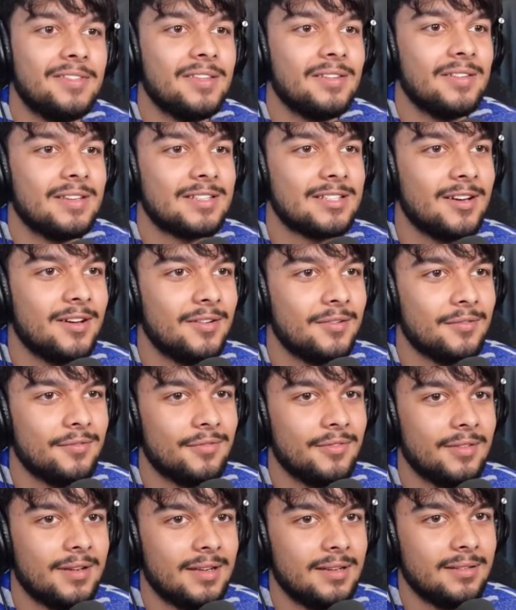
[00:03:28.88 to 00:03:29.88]
I think that's kind
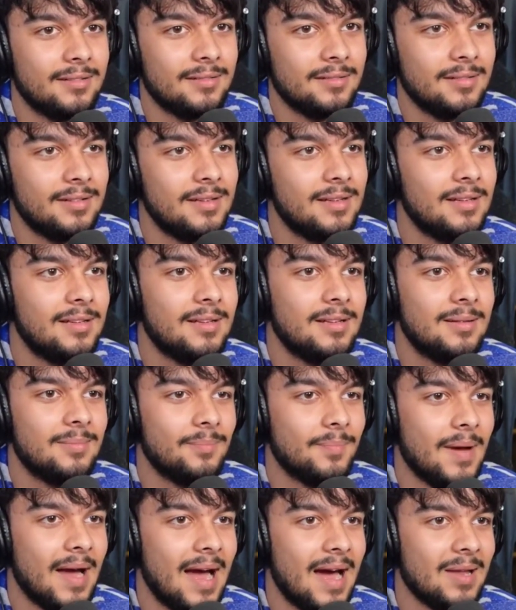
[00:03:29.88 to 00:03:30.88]
of
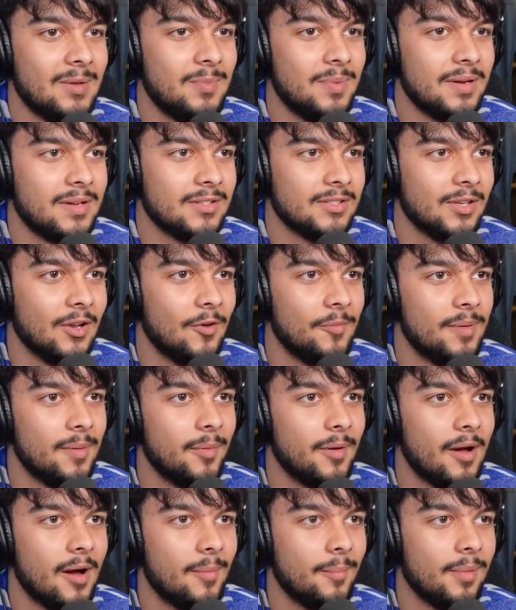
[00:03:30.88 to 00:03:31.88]
bad because a lot of
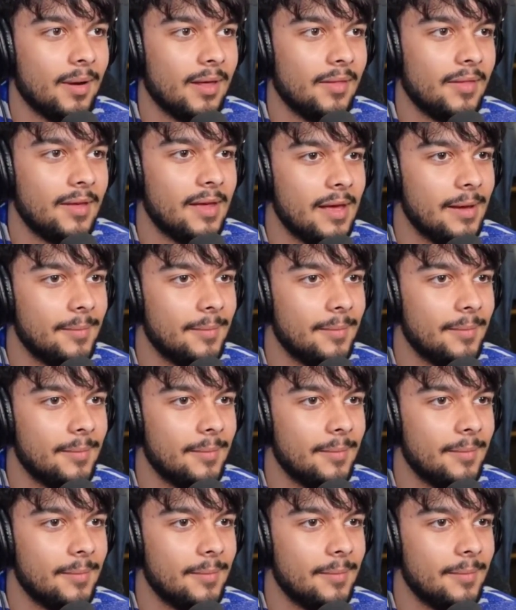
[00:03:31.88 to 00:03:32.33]
people can't play the